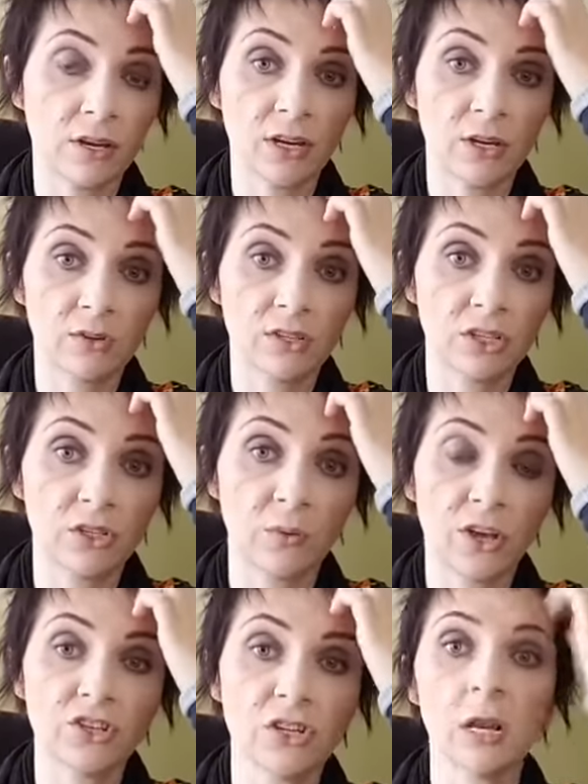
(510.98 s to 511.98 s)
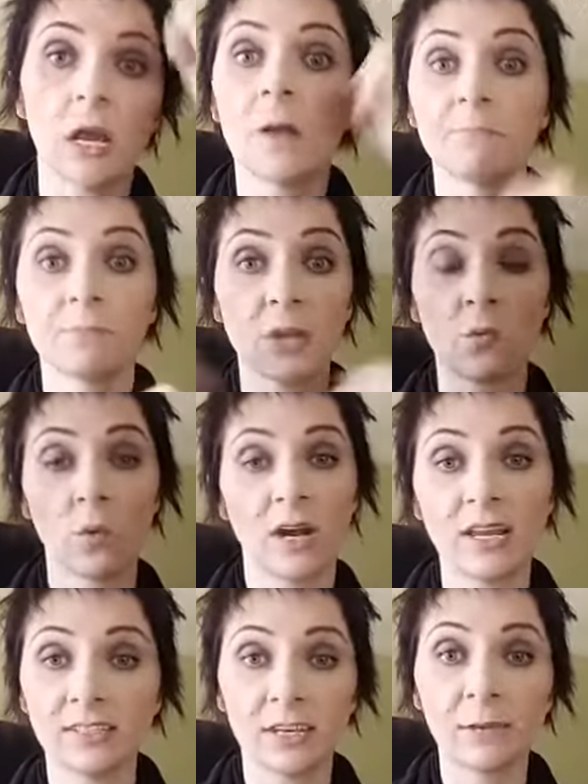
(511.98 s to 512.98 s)
situation, then what
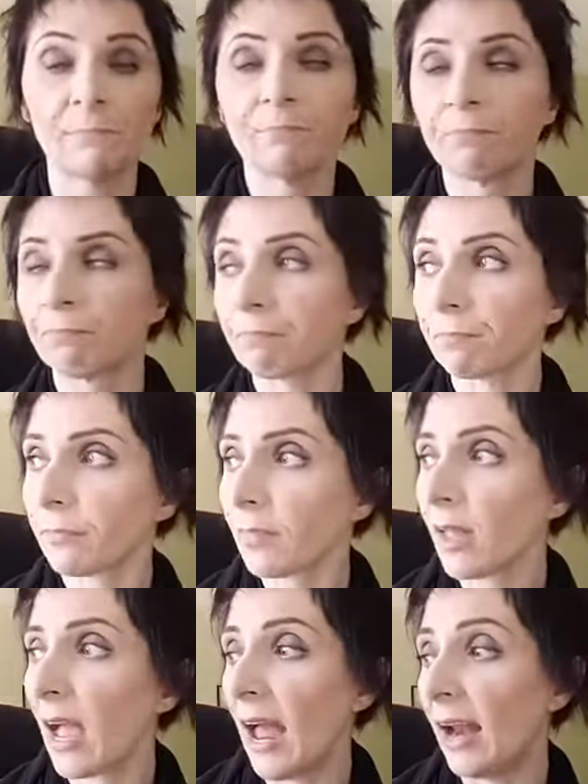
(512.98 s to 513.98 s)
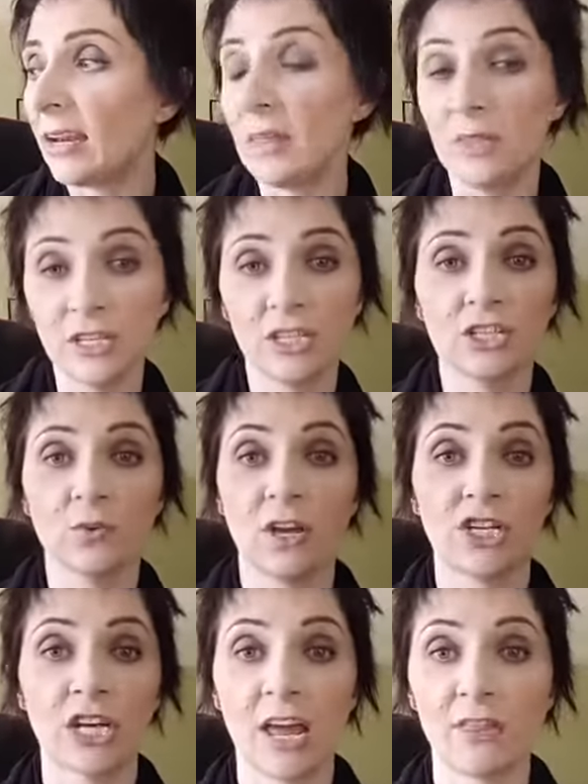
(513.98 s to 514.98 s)
is it? And in this
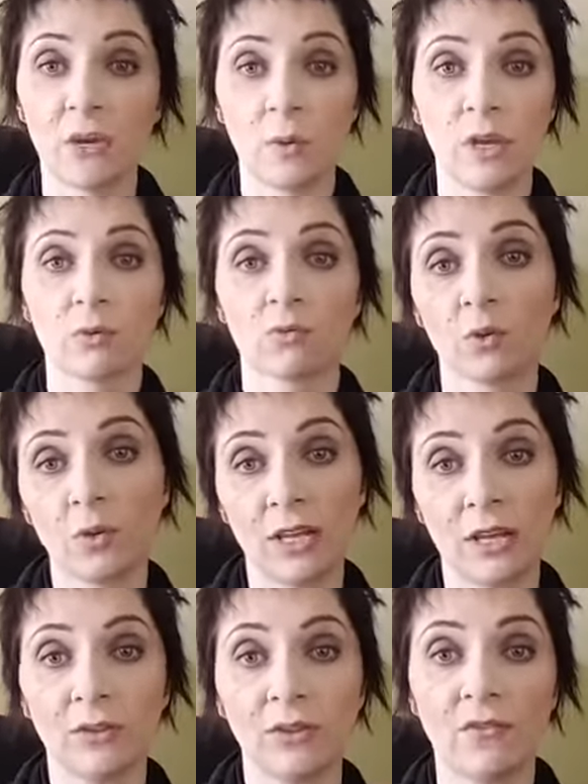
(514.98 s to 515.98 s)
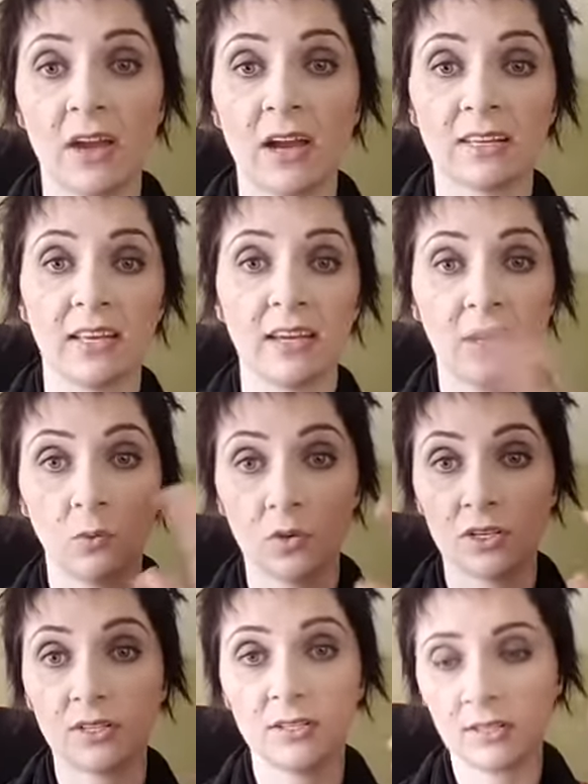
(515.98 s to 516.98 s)
situation, I think we can rule out the fact that it
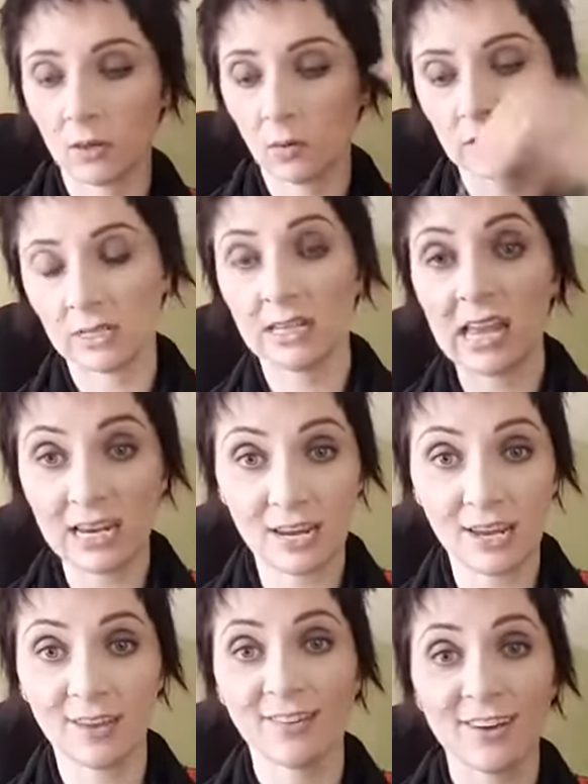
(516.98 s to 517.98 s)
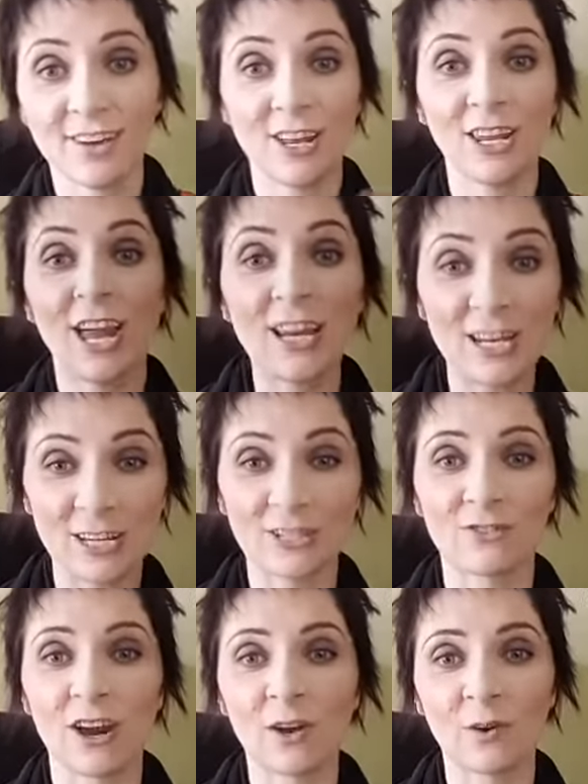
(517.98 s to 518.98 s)
was a lightning
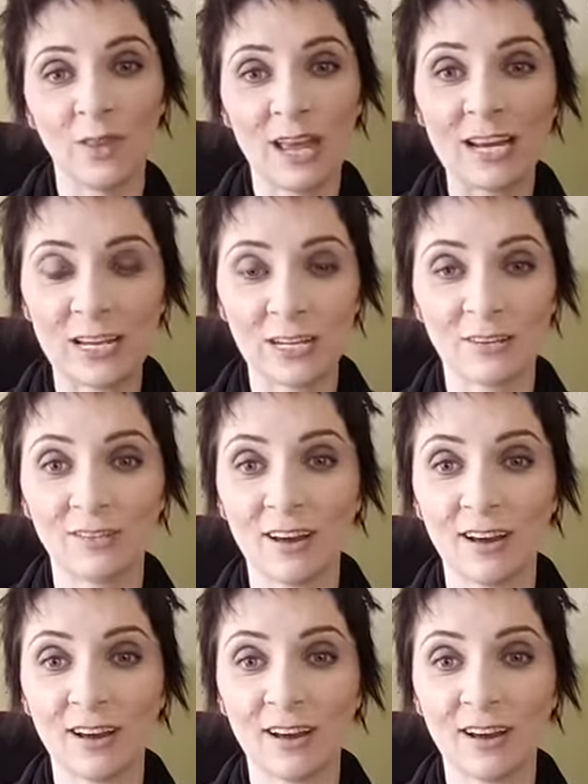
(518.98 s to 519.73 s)
strike, or lightning,